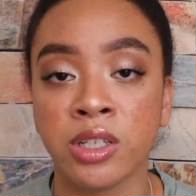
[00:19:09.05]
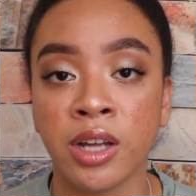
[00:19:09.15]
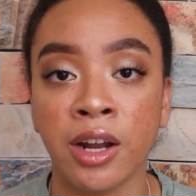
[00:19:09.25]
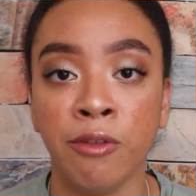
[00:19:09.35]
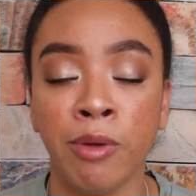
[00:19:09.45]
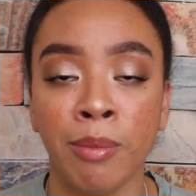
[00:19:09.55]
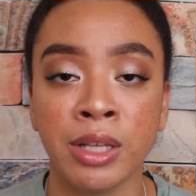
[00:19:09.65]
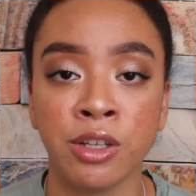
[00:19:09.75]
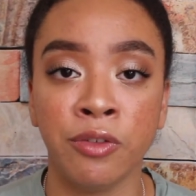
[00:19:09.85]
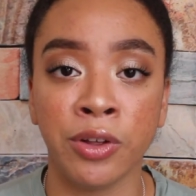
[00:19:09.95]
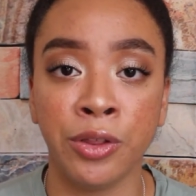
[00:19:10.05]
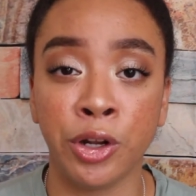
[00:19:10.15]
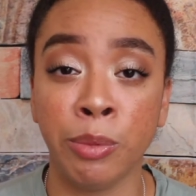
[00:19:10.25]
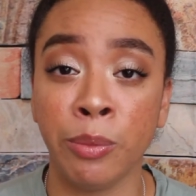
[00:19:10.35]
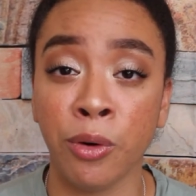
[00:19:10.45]
to kind of make myself feel a
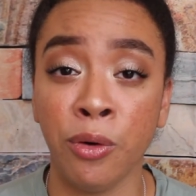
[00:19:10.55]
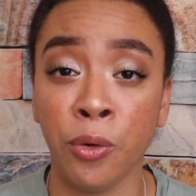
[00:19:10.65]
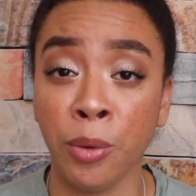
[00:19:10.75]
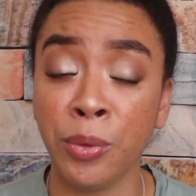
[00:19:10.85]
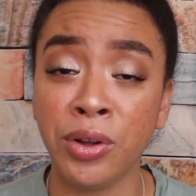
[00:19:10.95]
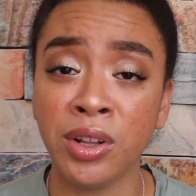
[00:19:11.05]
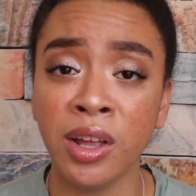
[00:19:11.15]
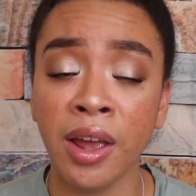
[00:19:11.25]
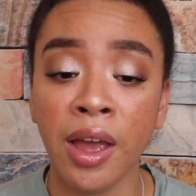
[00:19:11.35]
little bit more normal